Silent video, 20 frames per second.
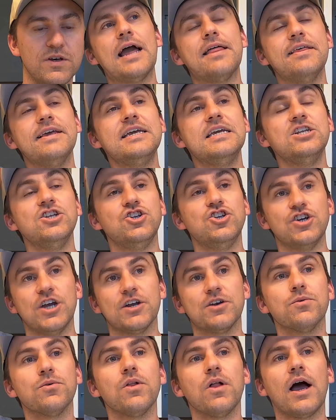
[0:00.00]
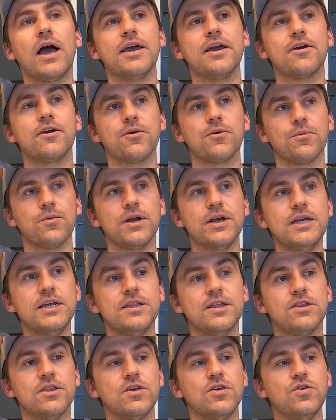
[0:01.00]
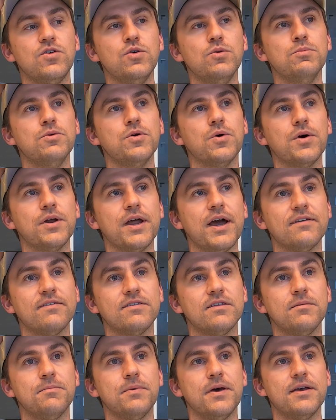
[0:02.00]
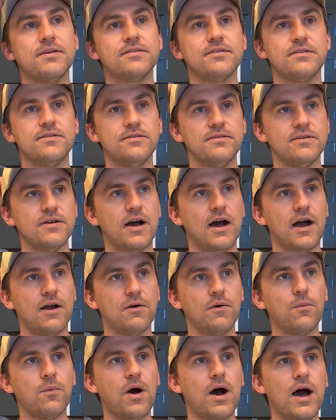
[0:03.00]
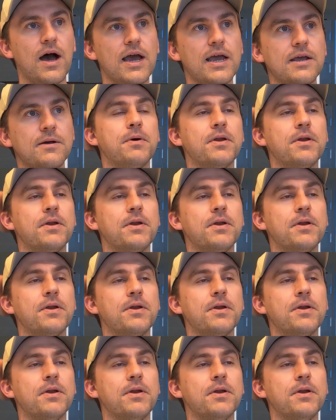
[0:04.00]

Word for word: I think in general I agree that the humanoid has the best ROI,